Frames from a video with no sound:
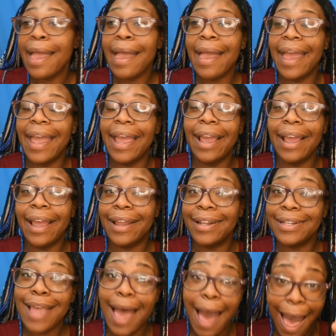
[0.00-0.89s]

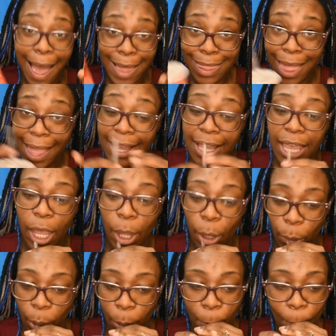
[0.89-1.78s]
and I like
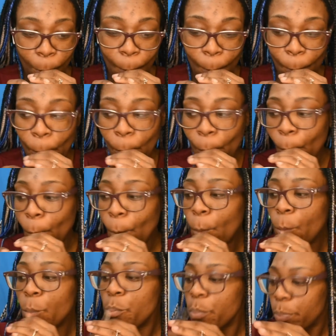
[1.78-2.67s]
it.